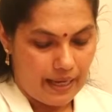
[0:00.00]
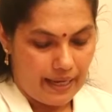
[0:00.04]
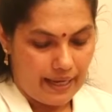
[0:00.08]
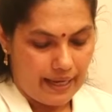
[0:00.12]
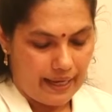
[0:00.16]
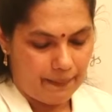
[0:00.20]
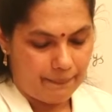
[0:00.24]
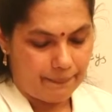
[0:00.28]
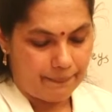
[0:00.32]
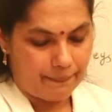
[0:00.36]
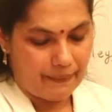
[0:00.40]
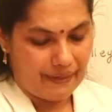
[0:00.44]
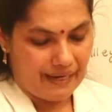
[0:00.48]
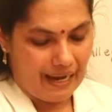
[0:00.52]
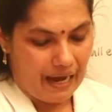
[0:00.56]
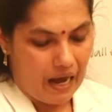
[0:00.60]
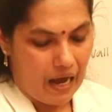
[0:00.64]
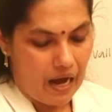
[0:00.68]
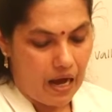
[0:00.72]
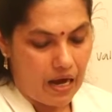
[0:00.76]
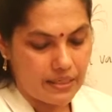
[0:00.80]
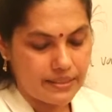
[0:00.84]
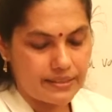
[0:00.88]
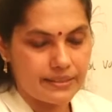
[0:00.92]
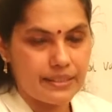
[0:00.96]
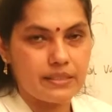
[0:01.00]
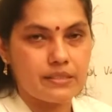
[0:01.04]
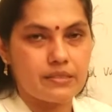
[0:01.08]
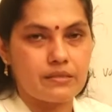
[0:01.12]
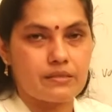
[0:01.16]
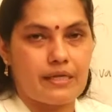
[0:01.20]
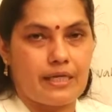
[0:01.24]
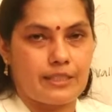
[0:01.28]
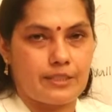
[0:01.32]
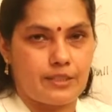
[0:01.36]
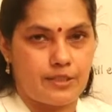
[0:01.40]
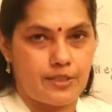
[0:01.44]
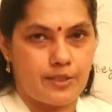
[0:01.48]
A large
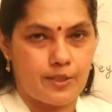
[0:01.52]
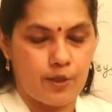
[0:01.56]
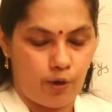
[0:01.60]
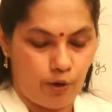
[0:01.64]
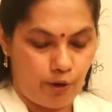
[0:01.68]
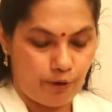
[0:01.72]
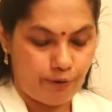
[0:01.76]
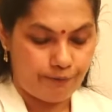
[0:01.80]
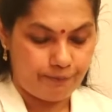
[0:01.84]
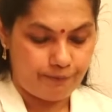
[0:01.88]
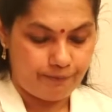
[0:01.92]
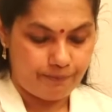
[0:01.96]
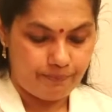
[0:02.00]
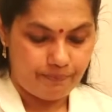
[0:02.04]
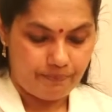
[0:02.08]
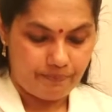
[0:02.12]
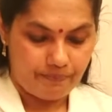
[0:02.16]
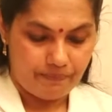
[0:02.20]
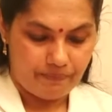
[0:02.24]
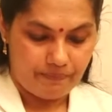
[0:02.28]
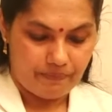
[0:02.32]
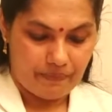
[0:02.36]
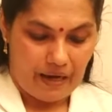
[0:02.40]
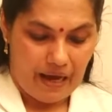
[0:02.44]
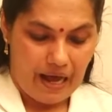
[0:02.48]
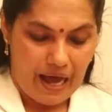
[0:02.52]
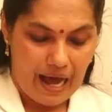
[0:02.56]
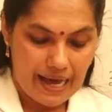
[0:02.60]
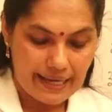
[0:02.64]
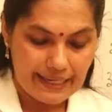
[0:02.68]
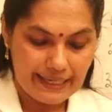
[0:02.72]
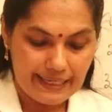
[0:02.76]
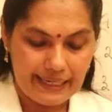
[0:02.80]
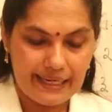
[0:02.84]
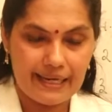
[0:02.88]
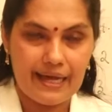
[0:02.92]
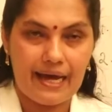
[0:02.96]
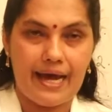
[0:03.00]
stretch of
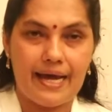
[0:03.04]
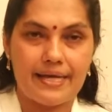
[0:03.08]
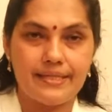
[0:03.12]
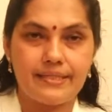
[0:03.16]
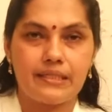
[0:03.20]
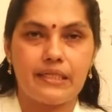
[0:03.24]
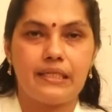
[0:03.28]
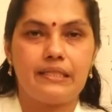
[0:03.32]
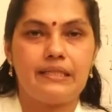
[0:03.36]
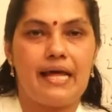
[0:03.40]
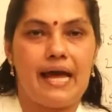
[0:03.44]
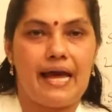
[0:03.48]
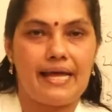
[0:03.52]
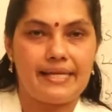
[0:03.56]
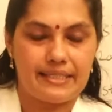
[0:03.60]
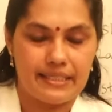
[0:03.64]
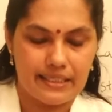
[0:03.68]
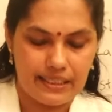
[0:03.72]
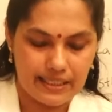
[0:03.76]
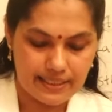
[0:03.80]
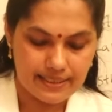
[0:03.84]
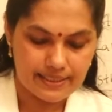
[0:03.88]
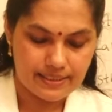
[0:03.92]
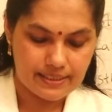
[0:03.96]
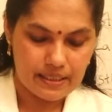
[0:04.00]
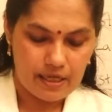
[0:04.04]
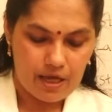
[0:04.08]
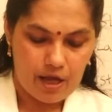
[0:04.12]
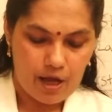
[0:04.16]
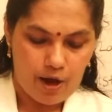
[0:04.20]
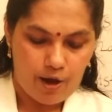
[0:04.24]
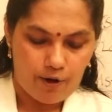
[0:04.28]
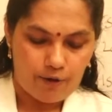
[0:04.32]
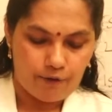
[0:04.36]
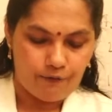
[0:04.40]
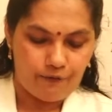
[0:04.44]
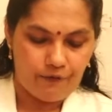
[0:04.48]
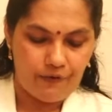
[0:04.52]
highland that is
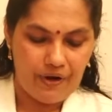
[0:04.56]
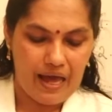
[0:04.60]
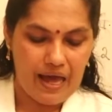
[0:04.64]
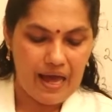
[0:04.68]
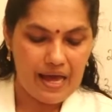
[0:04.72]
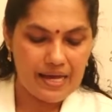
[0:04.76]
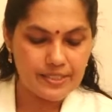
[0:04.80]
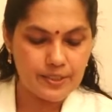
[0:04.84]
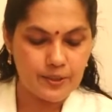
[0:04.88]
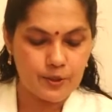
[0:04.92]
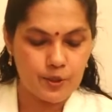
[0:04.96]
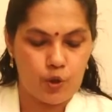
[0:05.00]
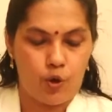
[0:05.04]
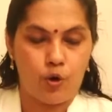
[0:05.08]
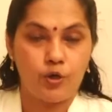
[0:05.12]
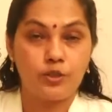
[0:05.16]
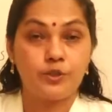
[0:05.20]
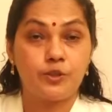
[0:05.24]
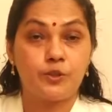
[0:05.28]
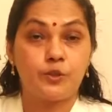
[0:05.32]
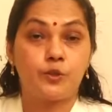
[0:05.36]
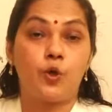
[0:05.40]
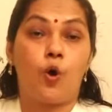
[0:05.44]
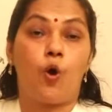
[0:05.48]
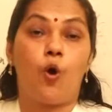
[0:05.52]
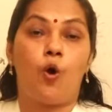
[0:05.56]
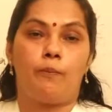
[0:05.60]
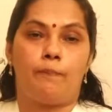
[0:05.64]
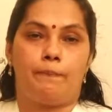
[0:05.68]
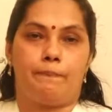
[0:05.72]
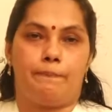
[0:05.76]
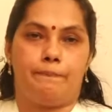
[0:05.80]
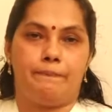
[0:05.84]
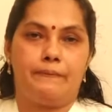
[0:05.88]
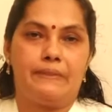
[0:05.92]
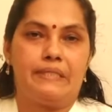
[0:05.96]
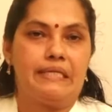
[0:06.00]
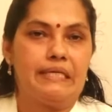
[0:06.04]
flat on
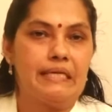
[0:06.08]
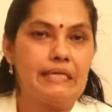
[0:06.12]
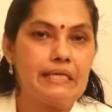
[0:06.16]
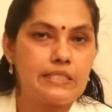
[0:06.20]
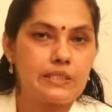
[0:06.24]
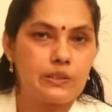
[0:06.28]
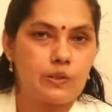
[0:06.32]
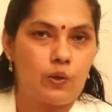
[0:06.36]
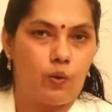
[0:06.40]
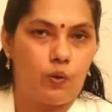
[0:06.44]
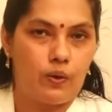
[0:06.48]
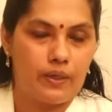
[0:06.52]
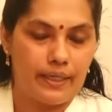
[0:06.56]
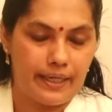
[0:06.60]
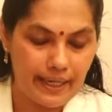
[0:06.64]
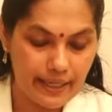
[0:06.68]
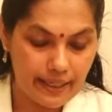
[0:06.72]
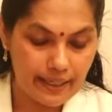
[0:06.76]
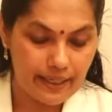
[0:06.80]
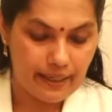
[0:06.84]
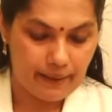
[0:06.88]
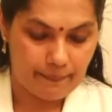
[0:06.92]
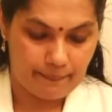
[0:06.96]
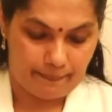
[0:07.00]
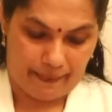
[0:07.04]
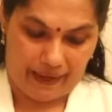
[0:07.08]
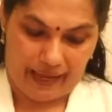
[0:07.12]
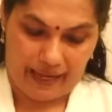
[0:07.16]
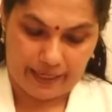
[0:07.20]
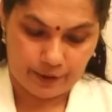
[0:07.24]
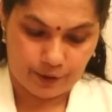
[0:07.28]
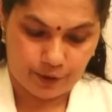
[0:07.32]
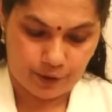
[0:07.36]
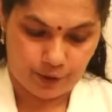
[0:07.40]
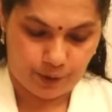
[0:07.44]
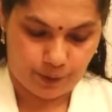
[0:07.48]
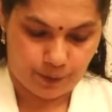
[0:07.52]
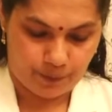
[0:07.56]
top is called a
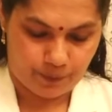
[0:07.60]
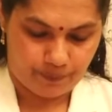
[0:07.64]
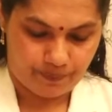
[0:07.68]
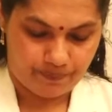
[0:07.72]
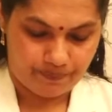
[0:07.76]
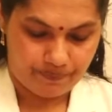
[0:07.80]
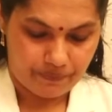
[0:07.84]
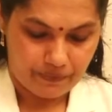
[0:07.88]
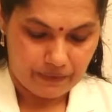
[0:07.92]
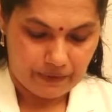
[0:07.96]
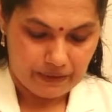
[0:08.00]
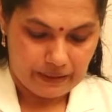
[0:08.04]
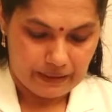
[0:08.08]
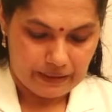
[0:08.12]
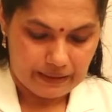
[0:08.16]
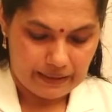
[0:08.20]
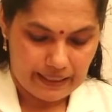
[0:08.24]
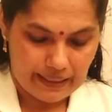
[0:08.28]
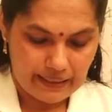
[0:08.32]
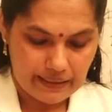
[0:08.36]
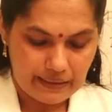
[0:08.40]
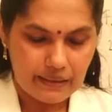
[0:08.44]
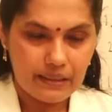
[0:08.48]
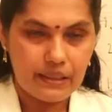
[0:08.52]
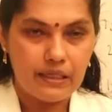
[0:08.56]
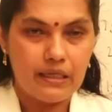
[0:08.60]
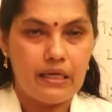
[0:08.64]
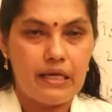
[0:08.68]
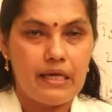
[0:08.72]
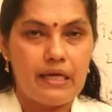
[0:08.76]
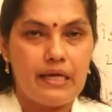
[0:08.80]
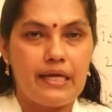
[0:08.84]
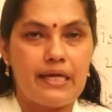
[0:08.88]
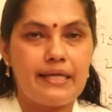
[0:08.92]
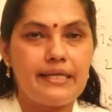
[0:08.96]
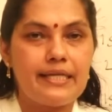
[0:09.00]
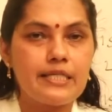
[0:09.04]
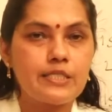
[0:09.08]
plateau. Then
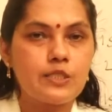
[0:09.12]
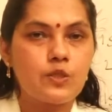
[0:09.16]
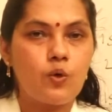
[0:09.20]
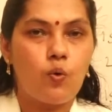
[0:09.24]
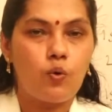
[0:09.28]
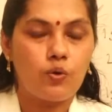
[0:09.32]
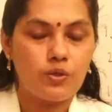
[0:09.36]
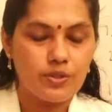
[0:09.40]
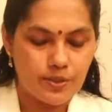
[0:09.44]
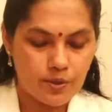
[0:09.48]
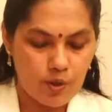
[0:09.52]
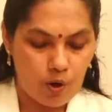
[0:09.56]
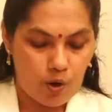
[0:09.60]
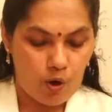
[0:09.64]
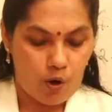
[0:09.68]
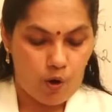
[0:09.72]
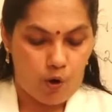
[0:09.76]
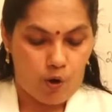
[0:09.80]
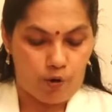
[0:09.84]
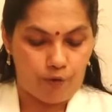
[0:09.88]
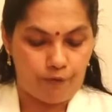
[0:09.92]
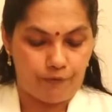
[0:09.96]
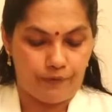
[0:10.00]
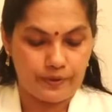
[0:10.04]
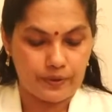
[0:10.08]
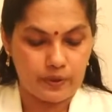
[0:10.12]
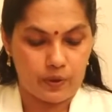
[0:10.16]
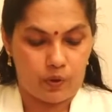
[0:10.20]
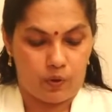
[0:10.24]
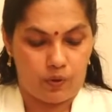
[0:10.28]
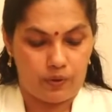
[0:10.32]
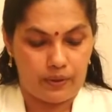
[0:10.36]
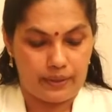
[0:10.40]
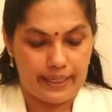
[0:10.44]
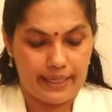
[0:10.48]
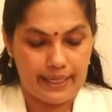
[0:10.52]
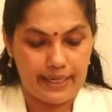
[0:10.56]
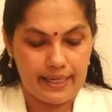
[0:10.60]
it is also often
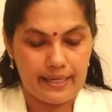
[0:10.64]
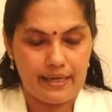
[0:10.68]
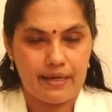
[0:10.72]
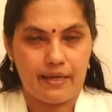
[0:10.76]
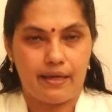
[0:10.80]
called a